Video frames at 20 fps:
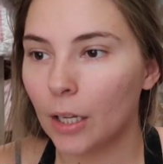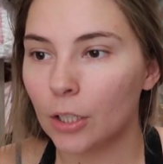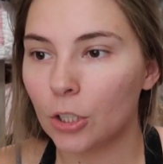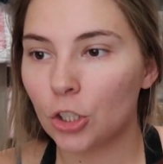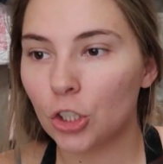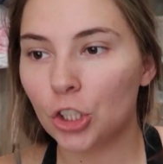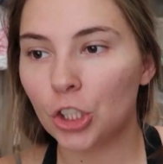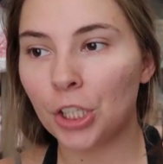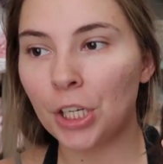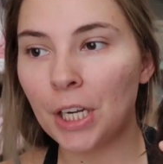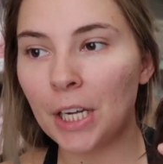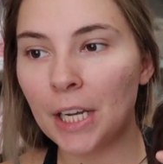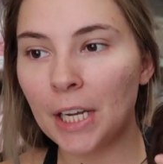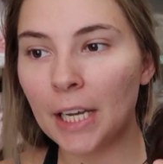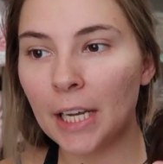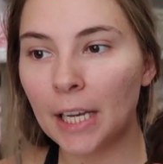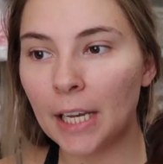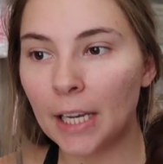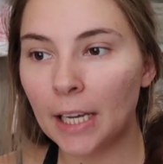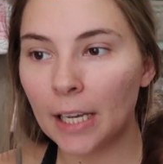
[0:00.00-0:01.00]

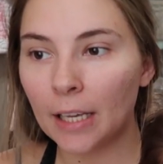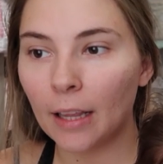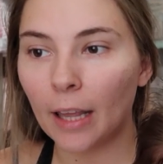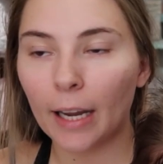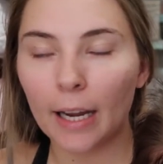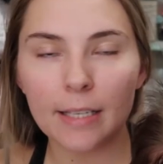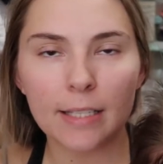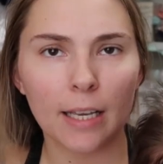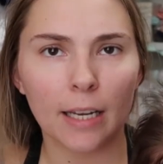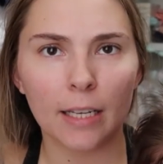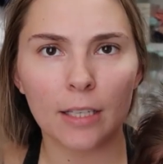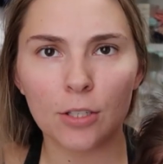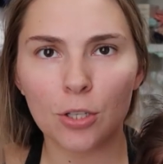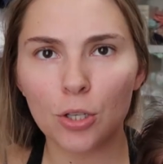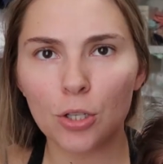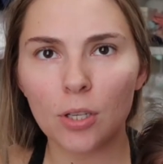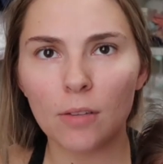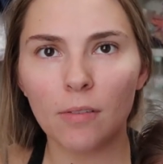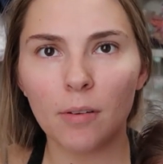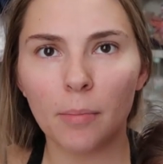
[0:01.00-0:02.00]
She, like I said,
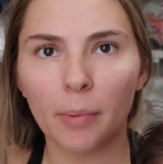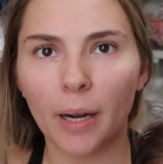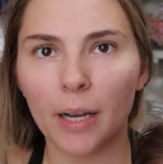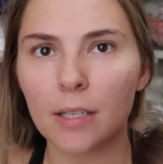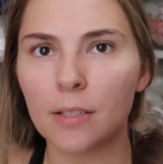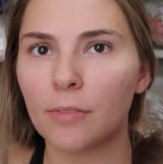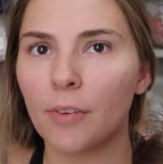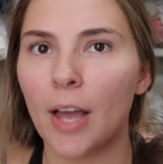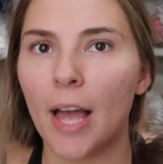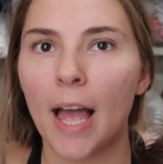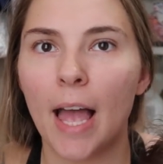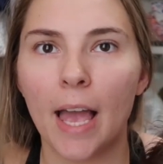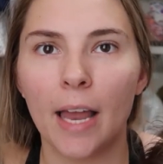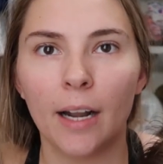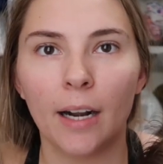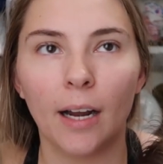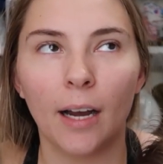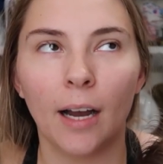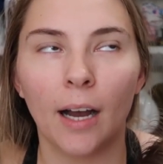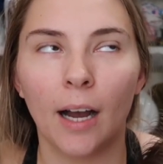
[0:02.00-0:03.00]
exclusively
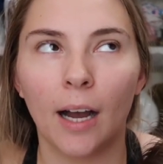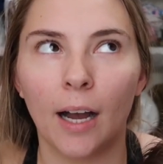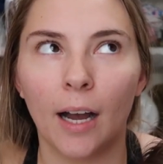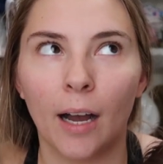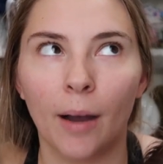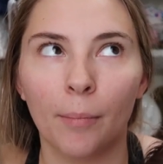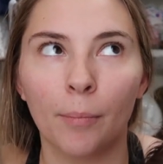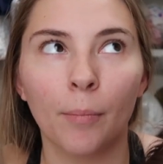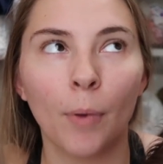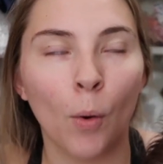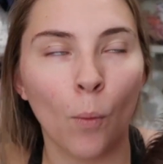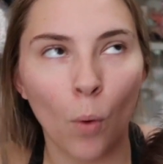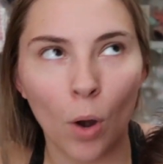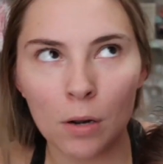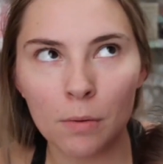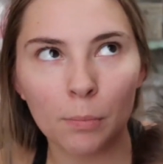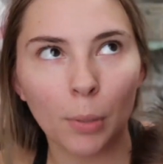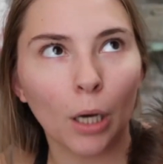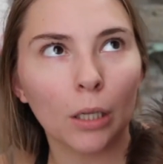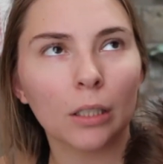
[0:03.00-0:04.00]
breastfed,
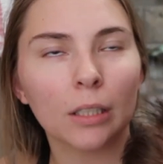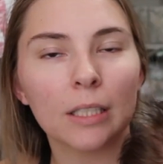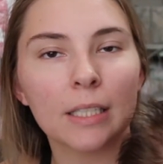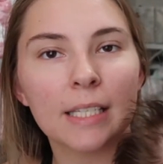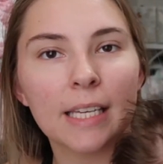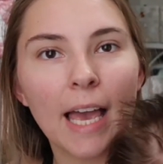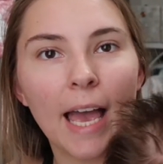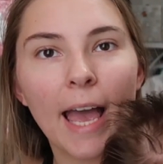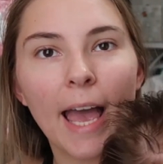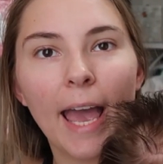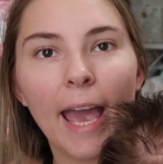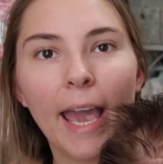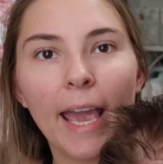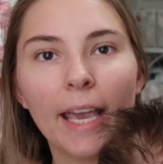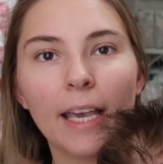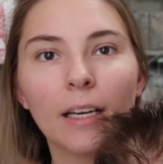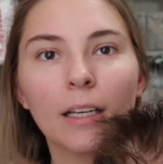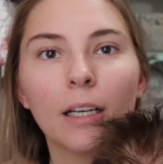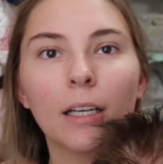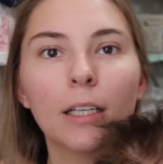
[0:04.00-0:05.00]
1 bottle a
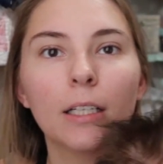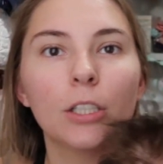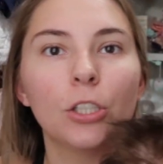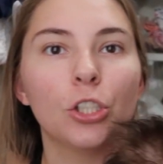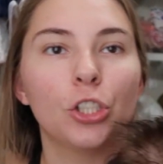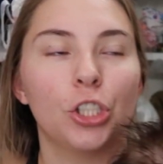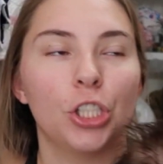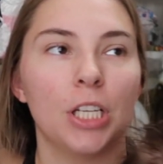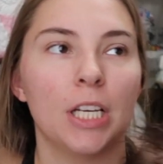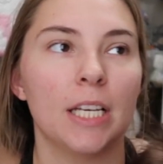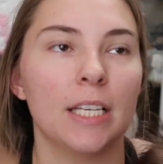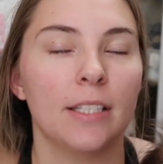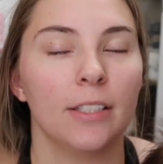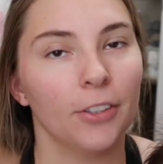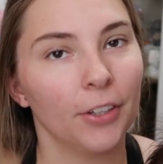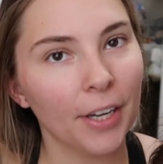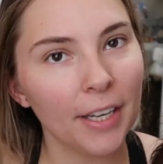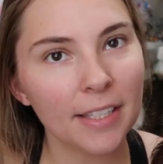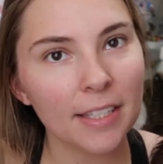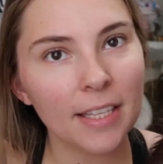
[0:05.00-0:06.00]
day. She
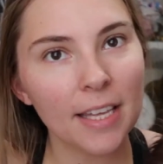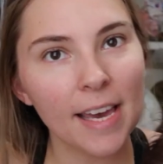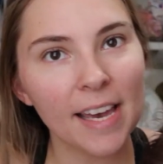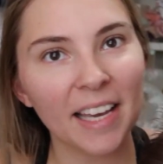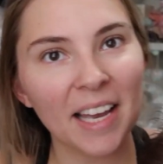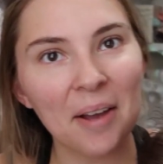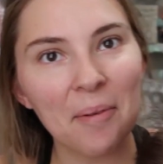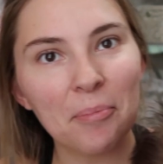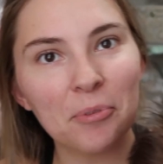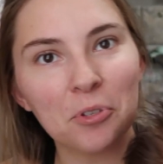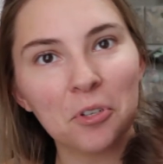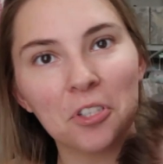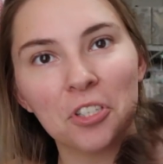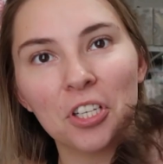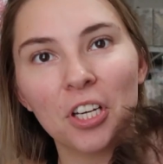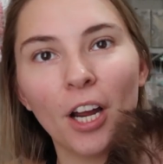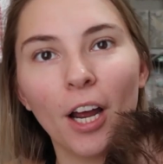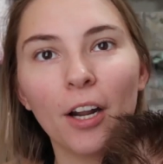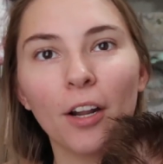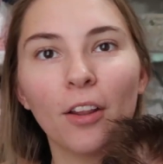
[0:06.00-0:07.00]
still gets the hiccups, which
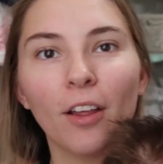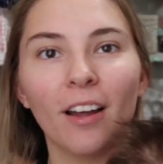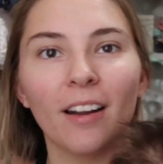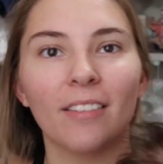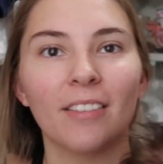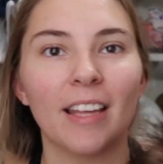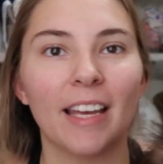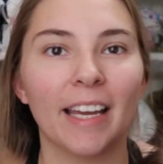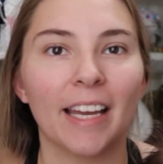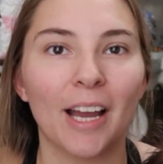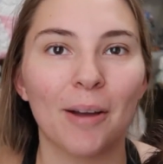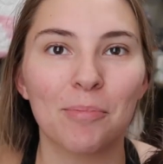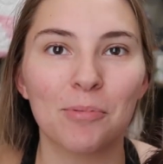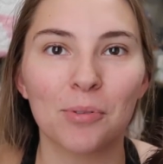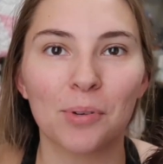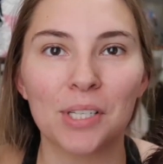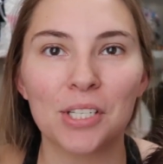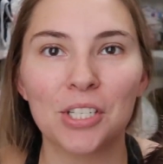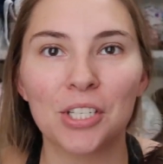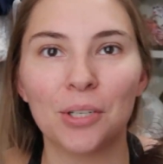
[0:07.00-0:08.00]
she got a lot of the
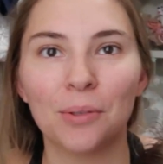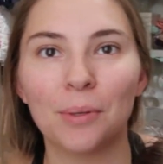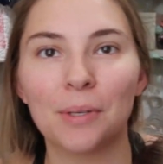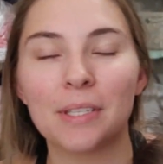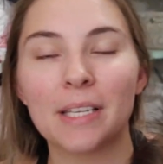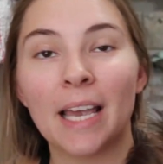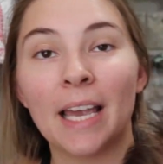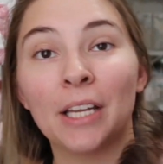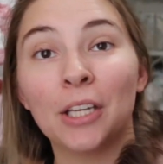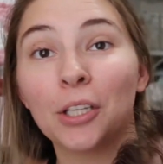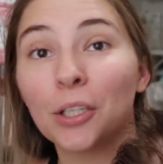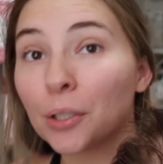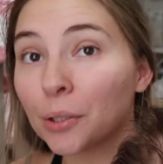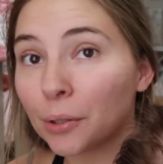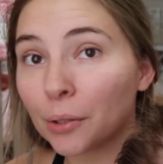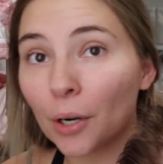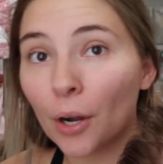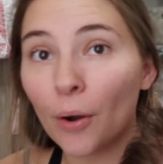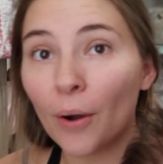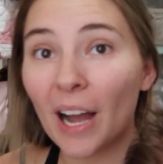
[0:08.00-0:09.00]
hiccups when she was in
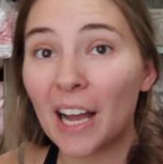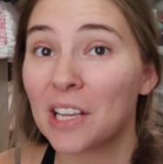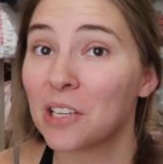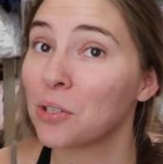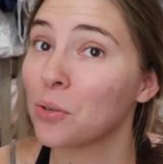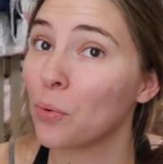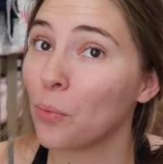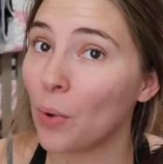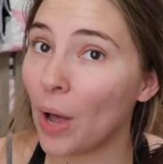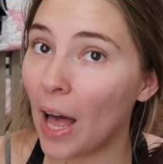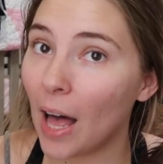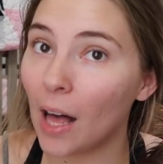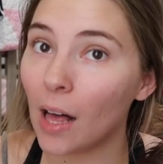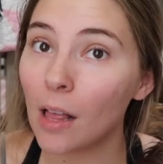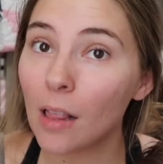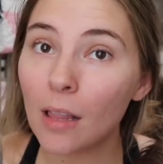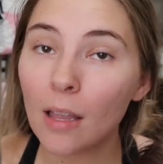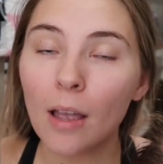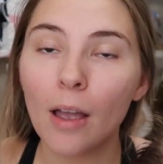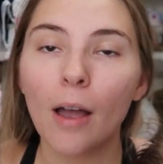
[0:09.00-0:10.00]
utero as
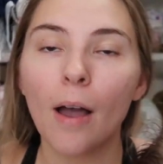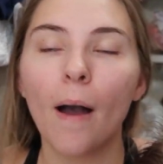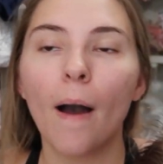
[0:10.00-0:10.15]
well.